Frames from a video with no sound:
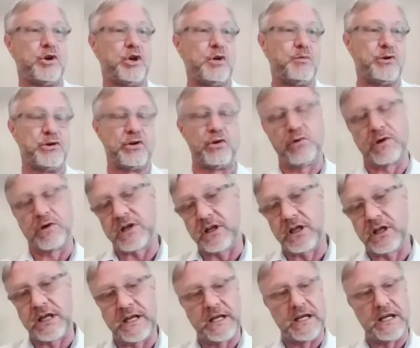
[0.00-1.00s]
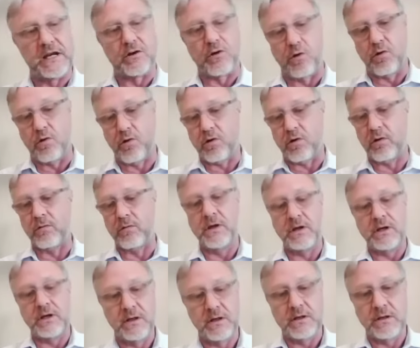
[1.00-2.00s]
room or to a clinic or,
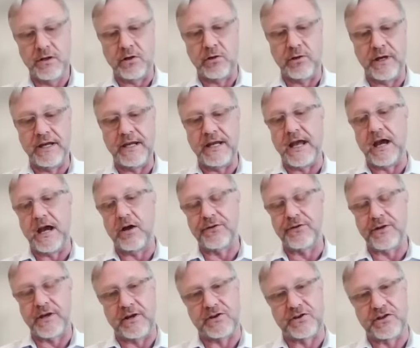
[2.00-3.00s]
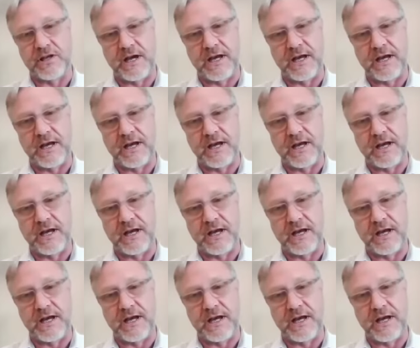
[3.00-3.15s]
any healthcare